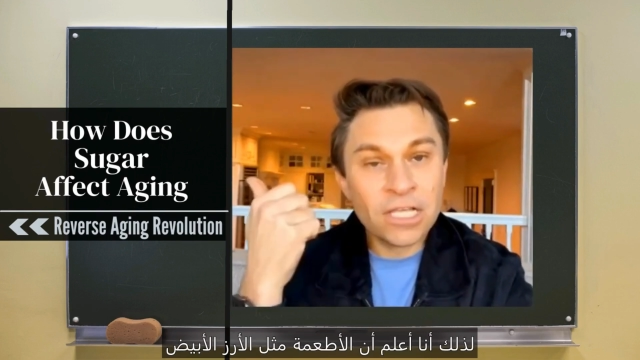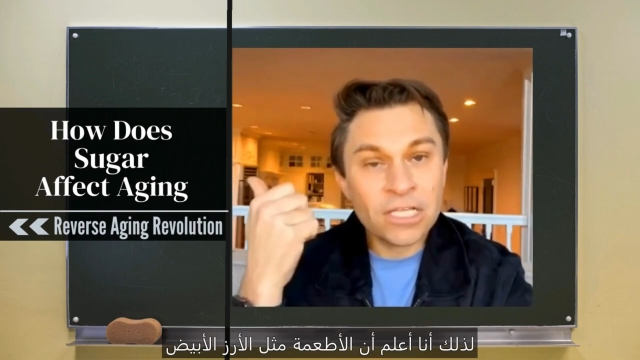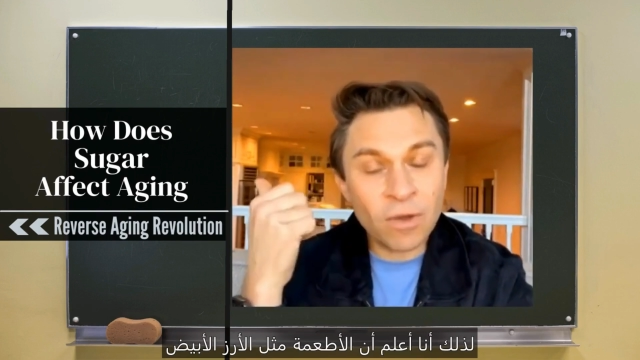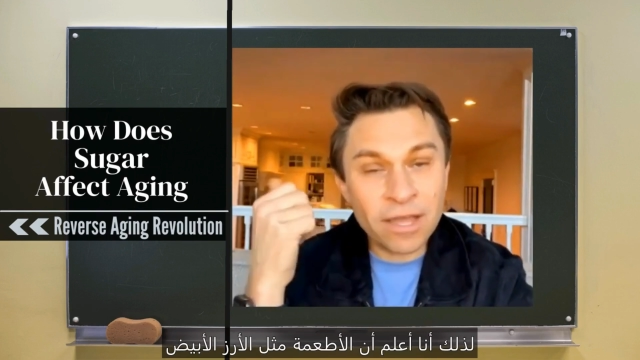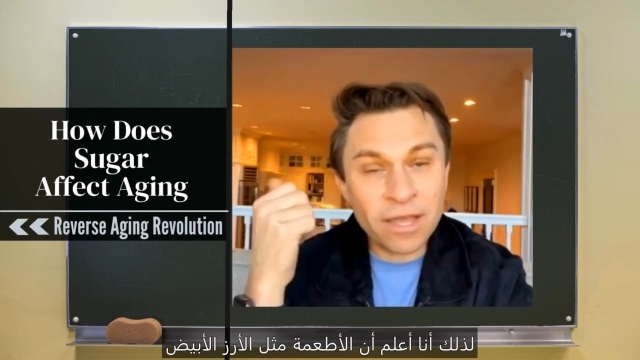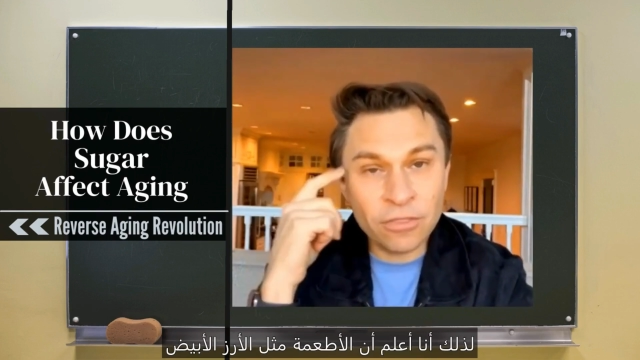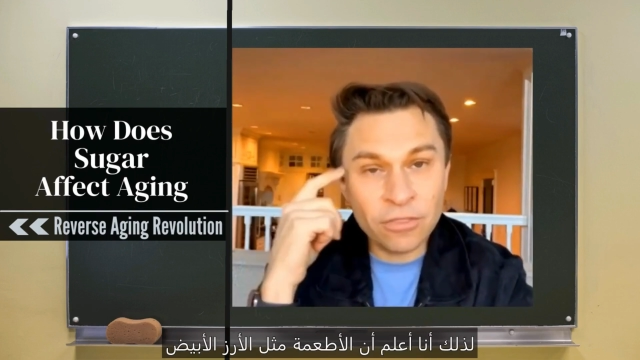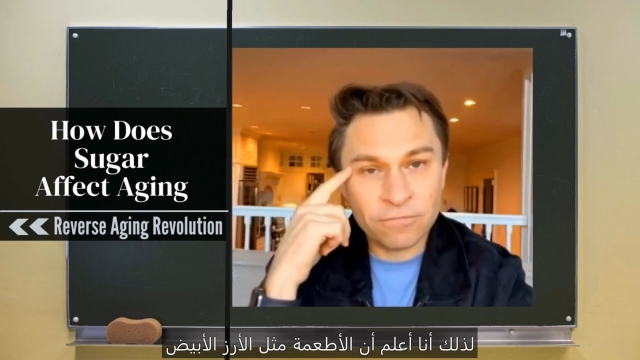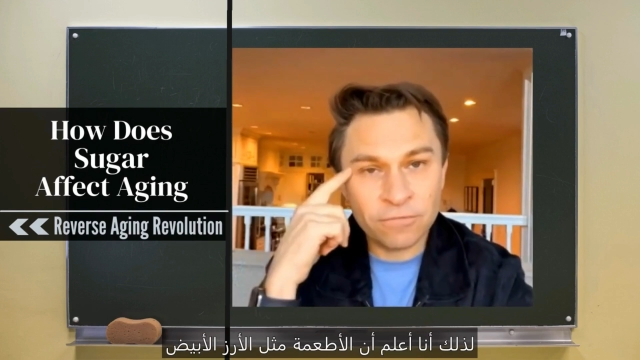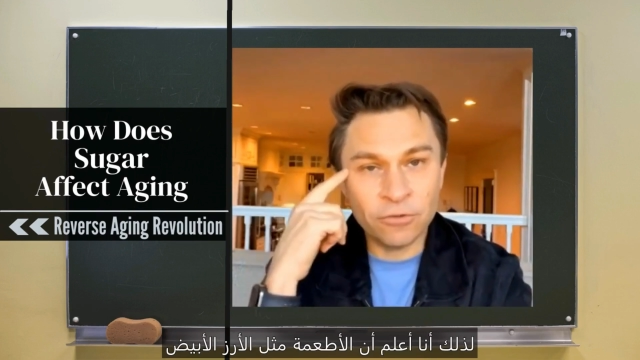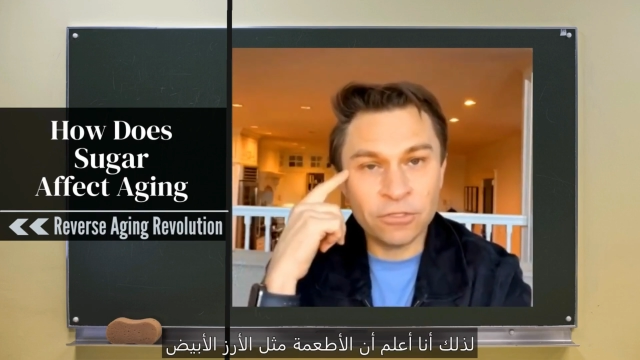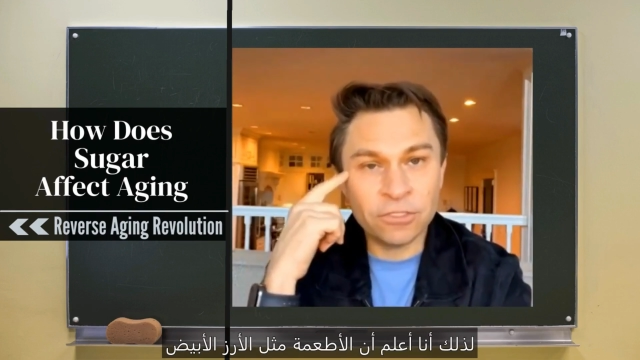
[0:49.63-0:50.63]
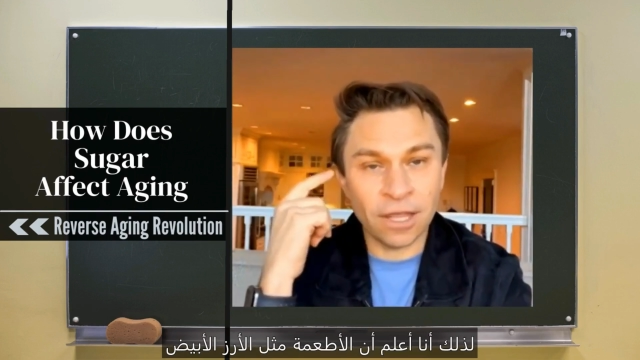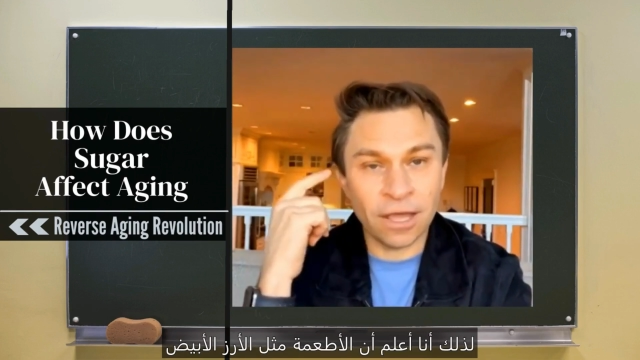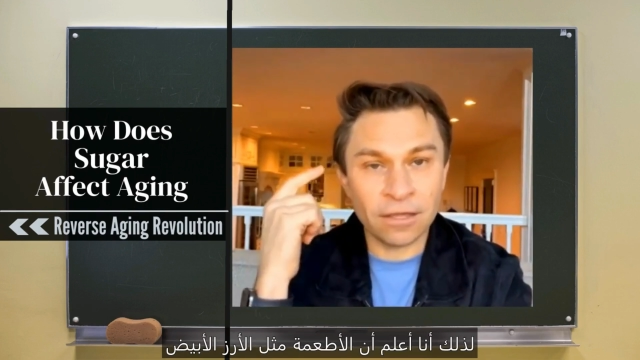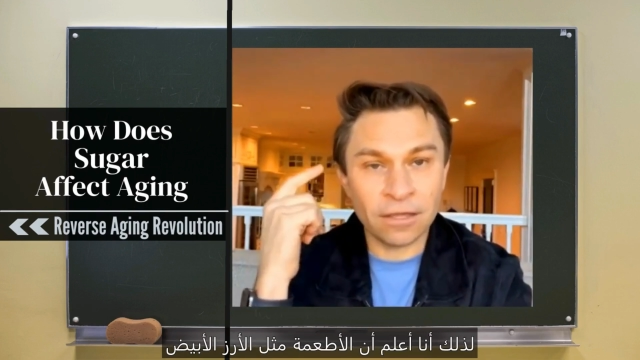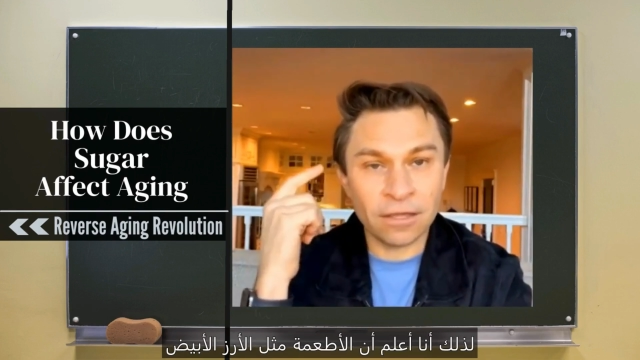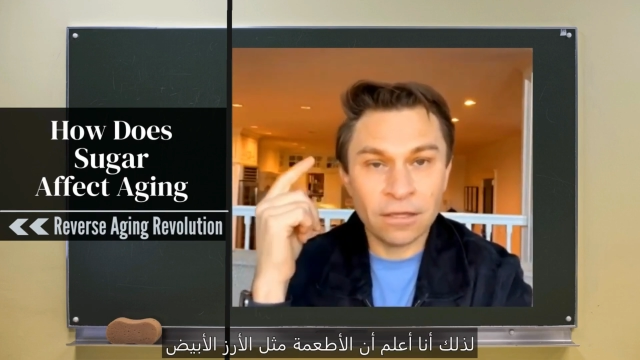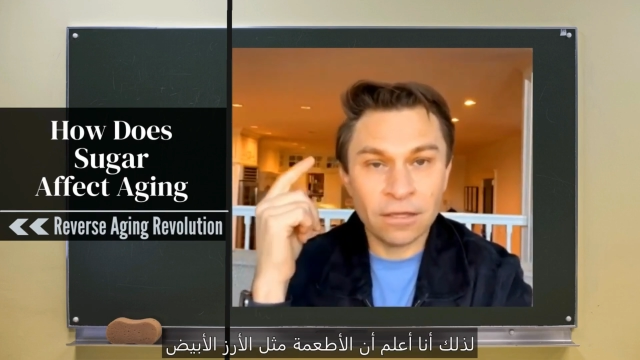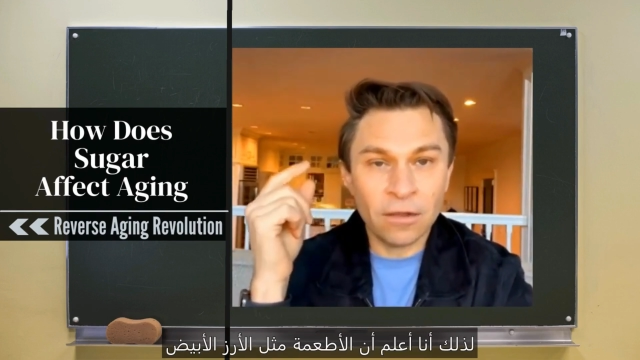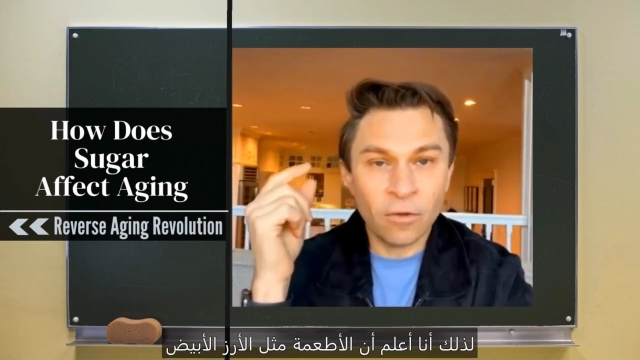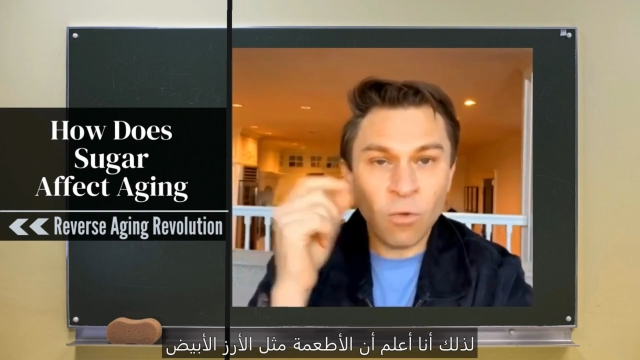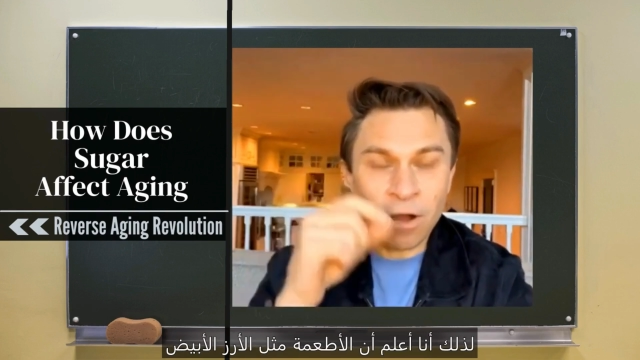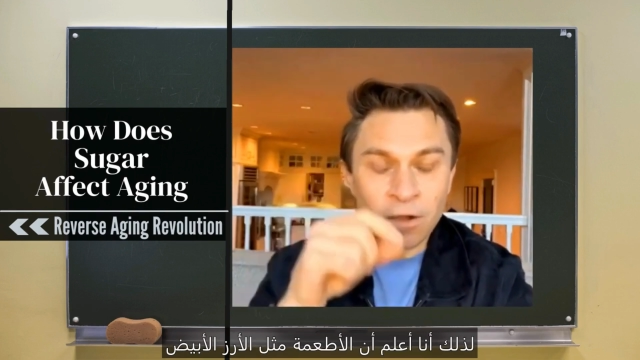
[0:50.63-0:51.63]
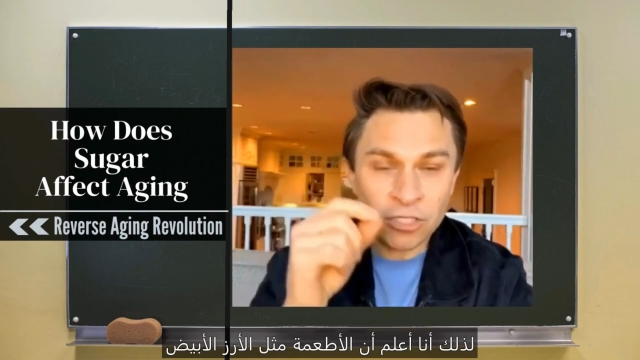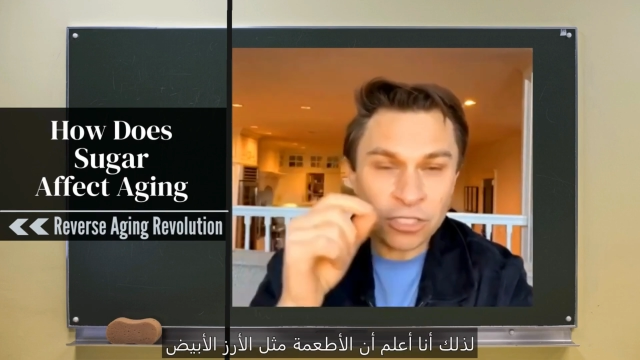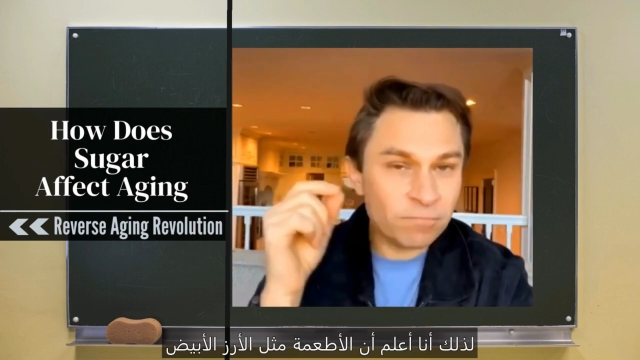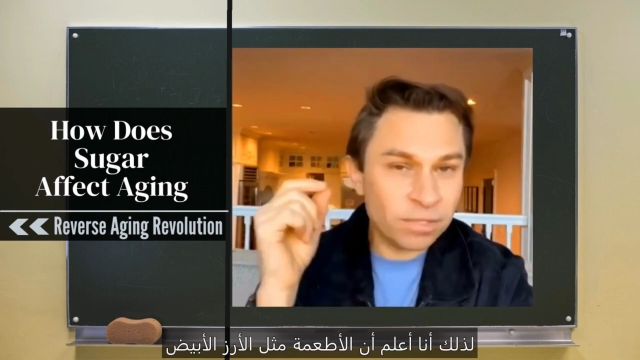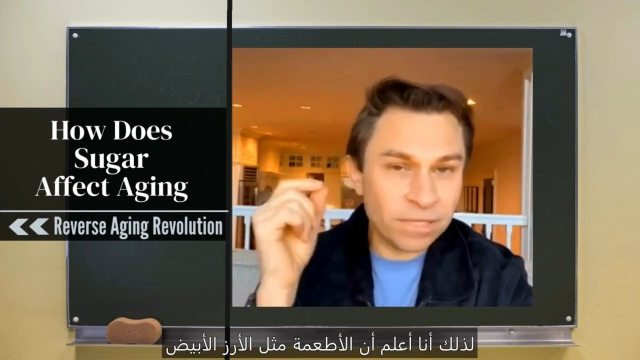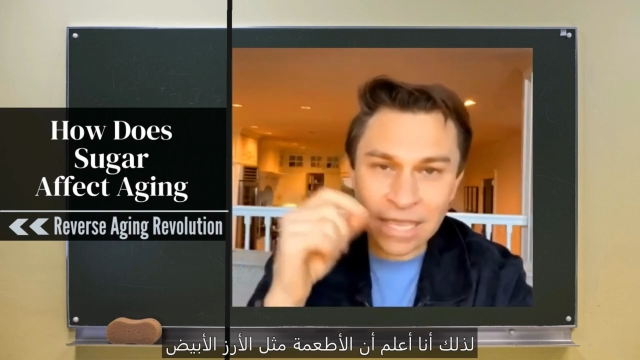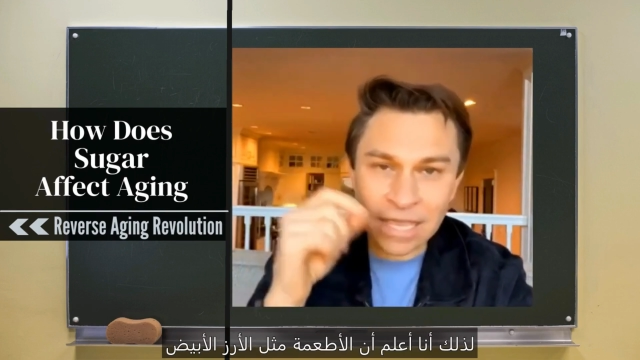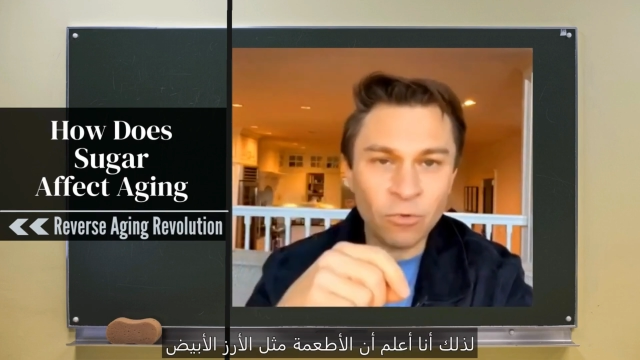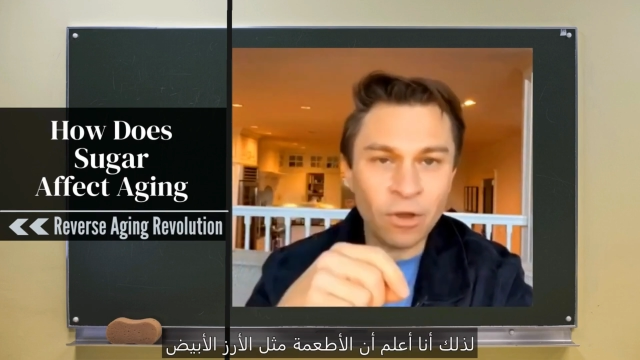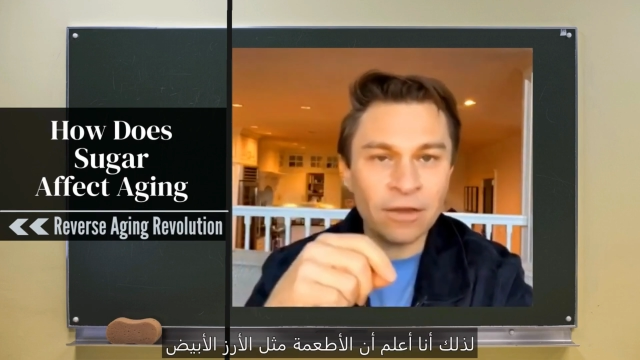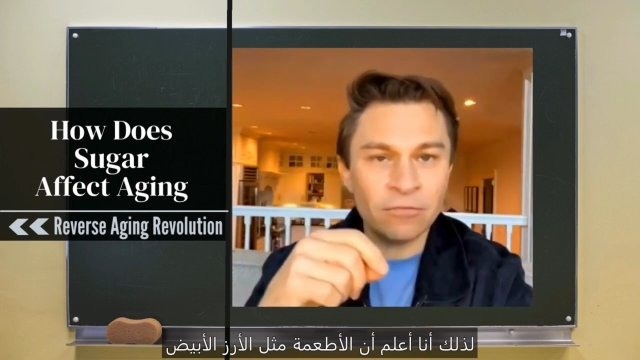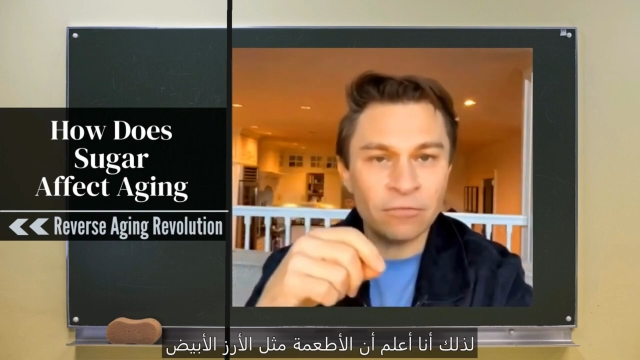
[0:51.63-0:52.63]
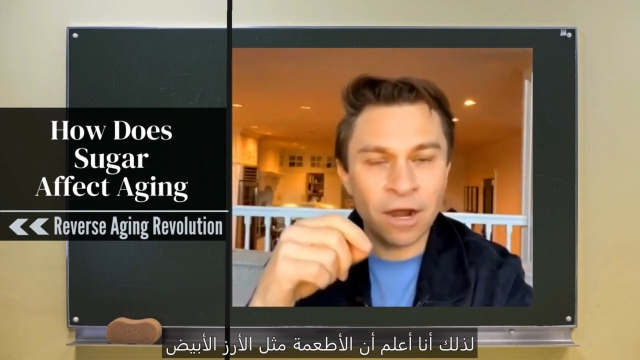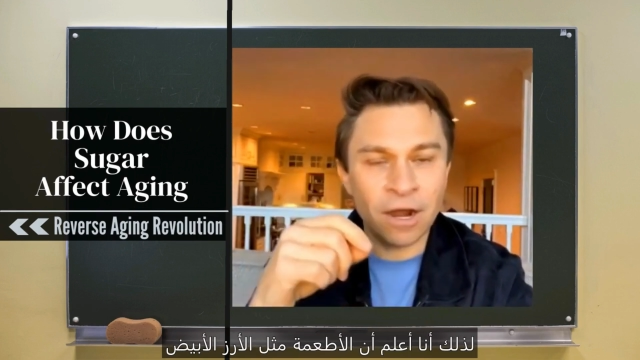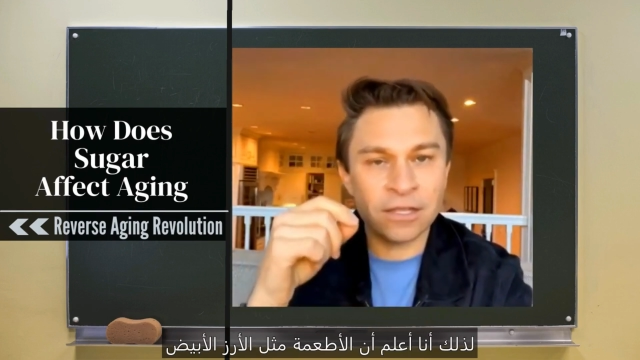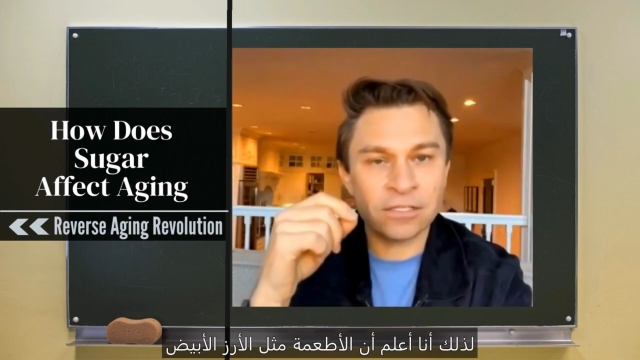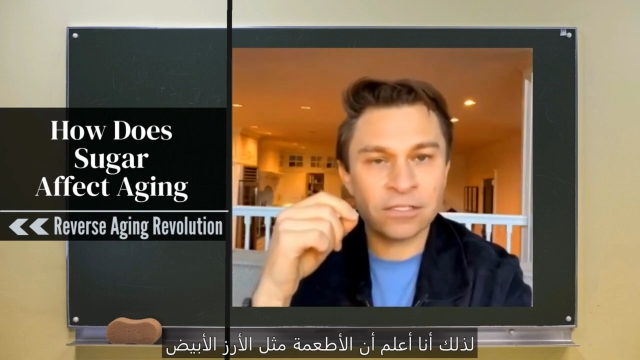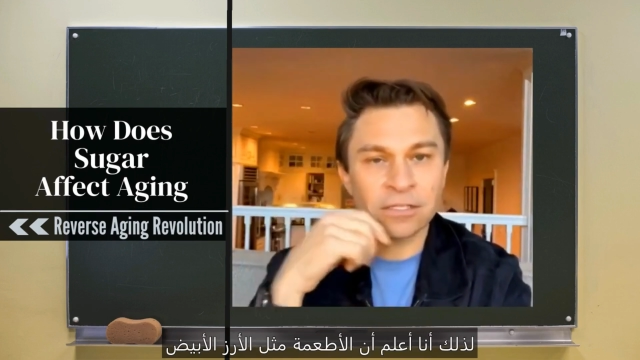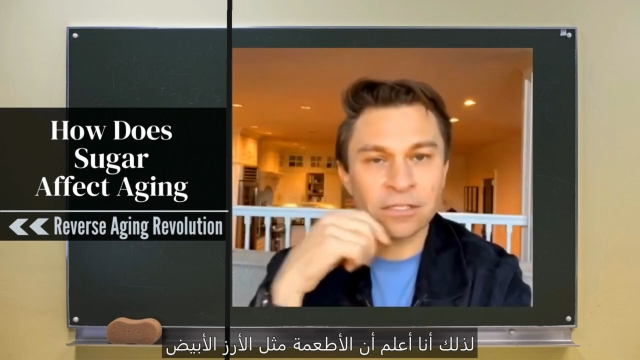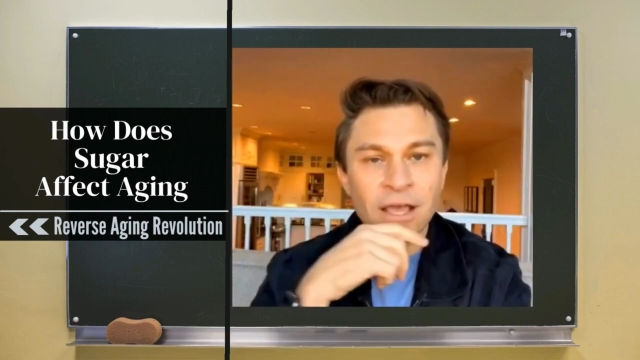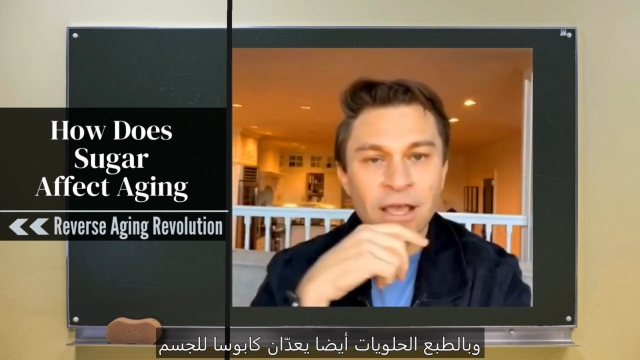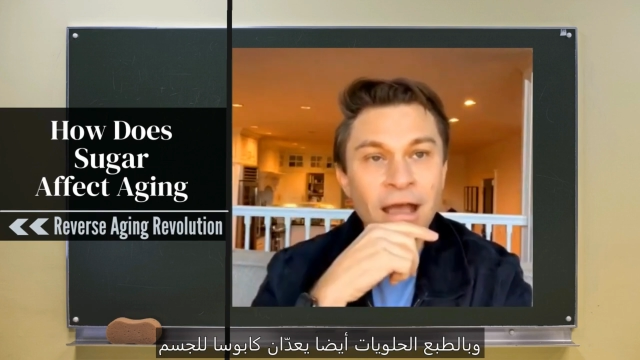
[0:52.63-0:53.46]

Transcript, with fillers: So I know that foods like what just plain white rice,